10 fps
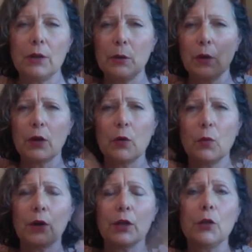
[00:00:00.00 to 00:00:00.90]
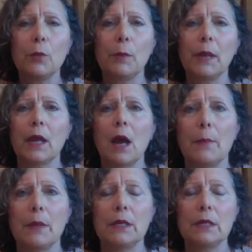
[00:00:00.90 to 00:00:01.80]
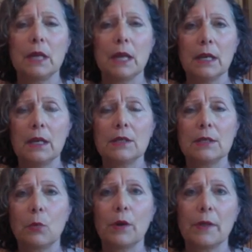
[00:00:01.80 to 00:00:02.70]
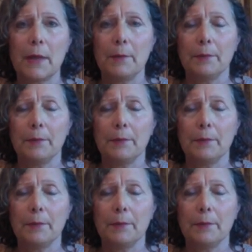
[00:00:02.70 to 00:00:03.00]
I mean, where do you pick up and support them?